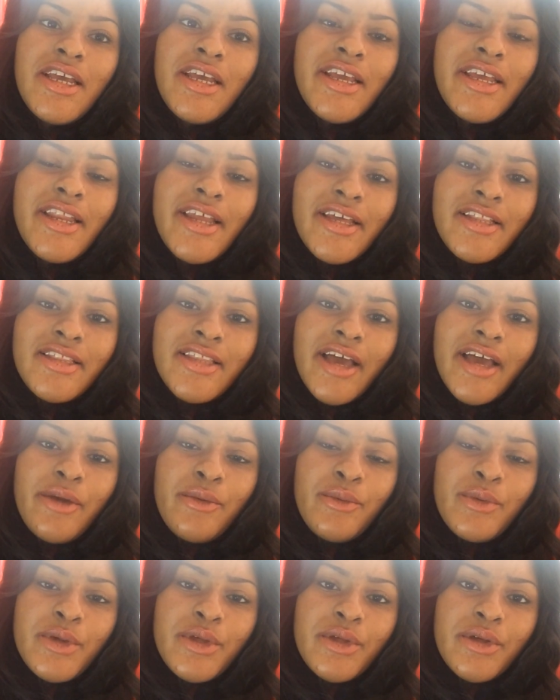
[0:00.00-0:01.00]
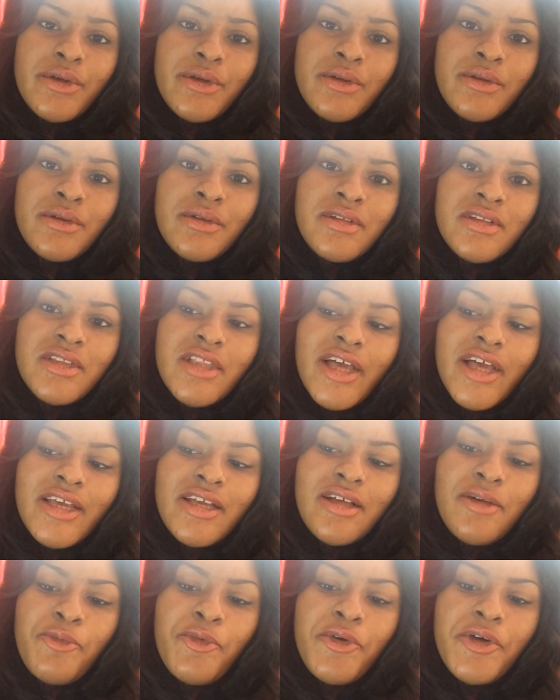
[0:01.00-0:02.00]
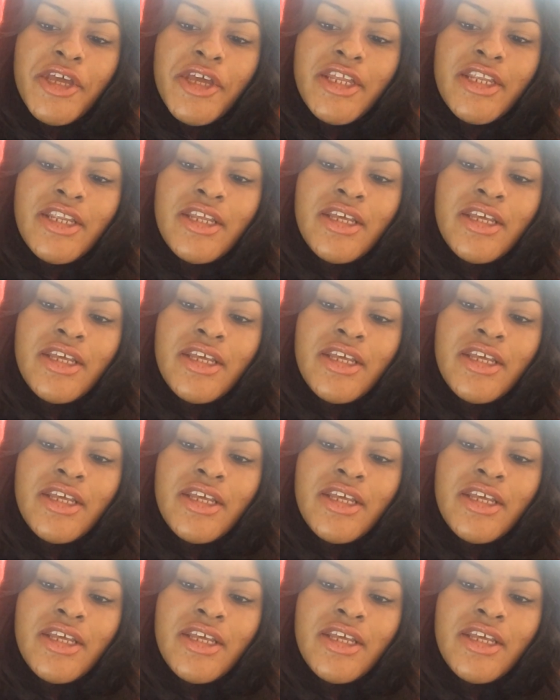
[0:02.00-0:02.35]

it ain't that real. Like, come on.